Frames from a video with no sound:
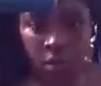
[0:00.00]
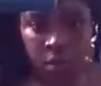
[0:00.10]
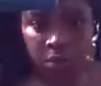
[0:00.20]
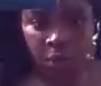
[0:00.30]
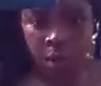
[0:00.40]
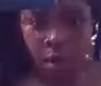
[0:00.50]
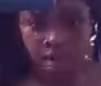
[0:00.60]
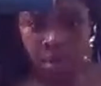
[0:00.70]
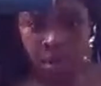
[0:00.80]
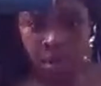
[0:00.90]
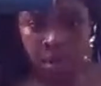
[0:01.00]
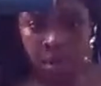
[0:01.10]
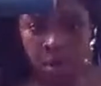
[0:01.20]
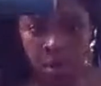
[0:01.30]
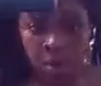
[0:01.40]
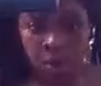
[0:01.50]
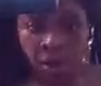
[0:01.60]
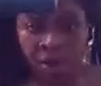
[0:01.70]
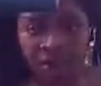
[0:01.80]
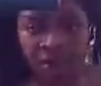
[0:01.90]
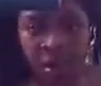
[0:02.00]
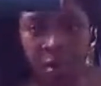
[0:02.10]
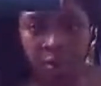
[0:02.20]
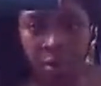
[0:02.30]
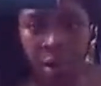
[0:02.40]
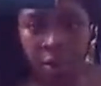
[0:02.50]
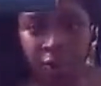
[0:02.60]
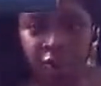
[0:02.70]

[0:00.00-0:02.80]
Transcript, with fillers: So if y'all are on Pinterest, go over and follow me.